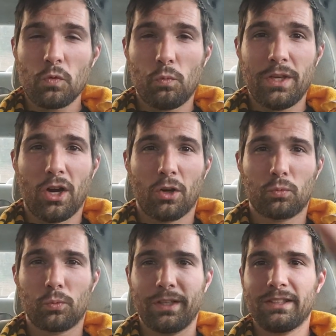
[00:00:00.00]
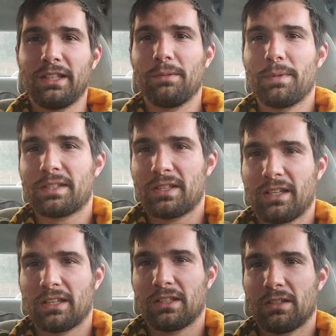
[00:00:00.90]
we are really
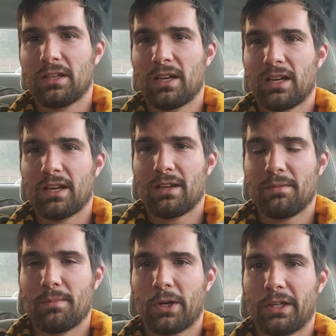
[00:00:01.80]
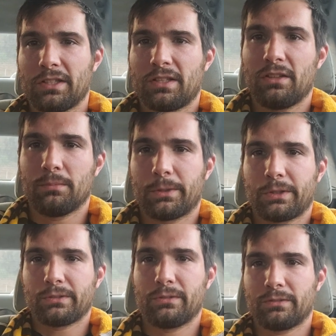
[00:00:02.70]
missing uh, Marcus
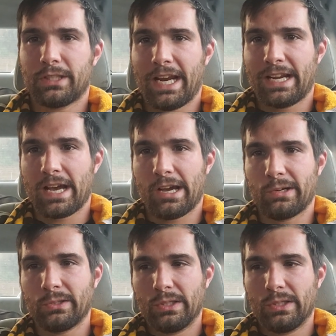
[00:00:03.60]
Gilbert right now.